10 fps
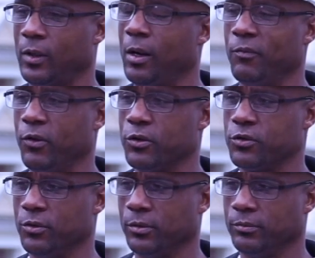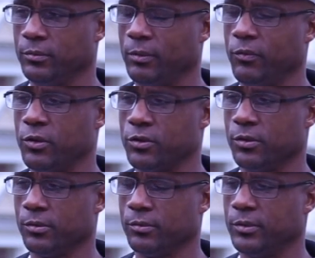I'm very sure. I'm very
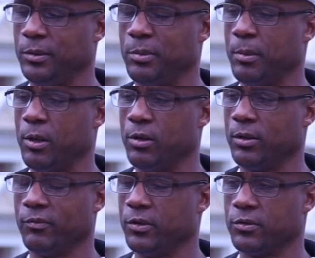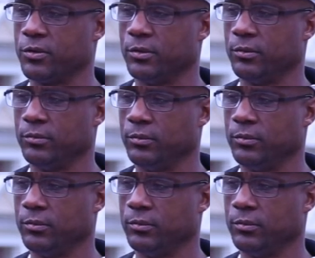sure. Deep in my heart, I'm very sure.